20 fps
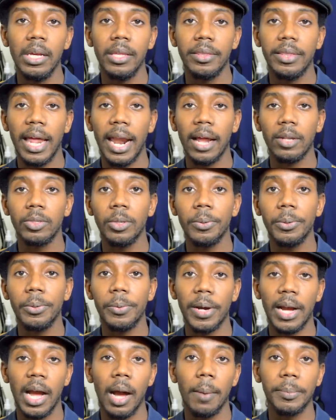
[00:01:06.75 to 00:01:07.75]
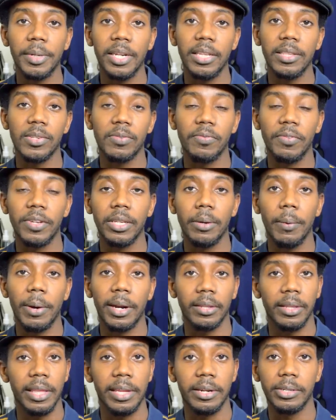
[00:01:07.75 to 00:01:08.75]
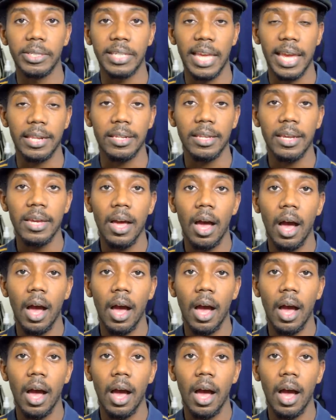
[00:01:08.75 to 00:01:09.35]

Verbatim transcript: that I'll do to accompany this video at a later date.